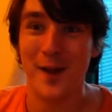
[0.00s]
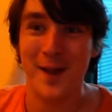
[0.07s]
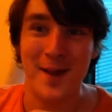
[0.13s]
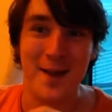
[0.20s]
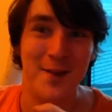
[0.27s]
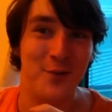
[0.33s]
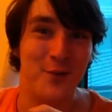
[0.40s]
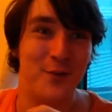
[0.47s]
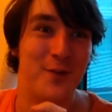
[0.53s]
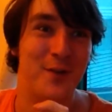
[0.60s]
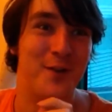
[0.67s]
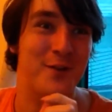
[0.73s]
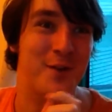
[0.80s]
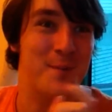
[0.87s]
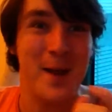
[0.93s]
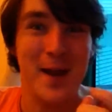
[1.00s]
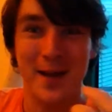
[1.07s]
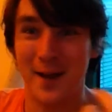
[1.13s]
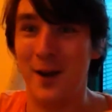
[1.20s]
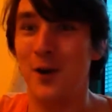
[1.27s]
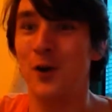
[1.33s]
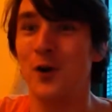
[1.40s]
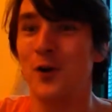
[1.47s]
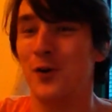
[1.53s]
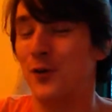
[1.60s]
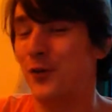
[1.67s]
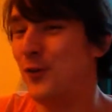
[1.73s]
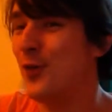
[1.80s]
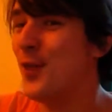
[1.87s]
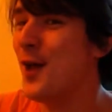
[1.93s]
is to make a
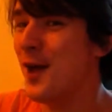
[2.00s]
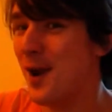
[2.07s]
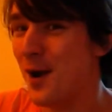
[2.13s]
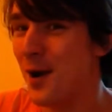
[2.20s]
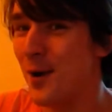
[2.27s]
course that